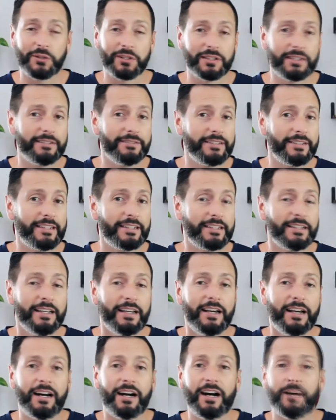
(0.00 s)
living,
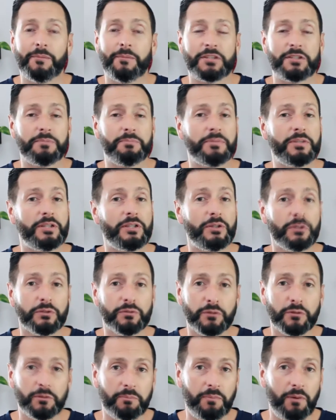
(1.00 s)
its
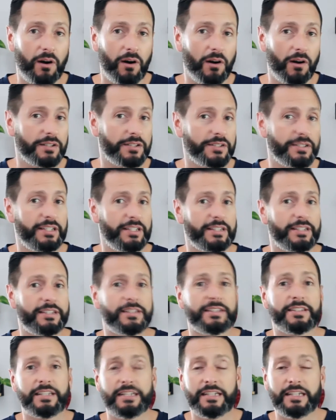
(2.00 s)
beautiful parks, its
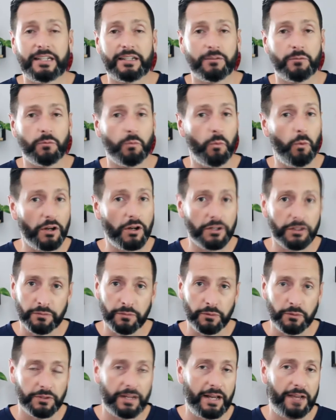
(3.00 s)
scenic,
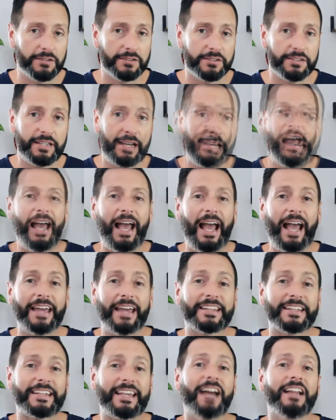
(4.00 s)
wonderful downtown,
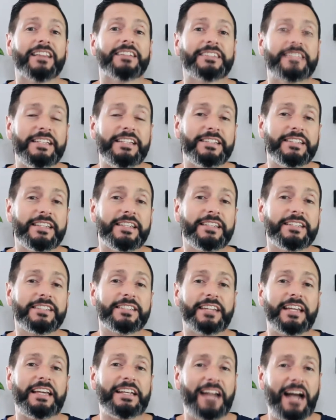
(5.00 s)
and the Caladesi
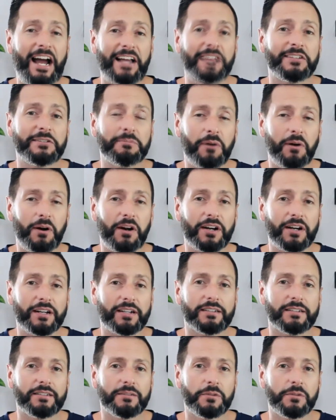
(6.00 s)
State Island Park,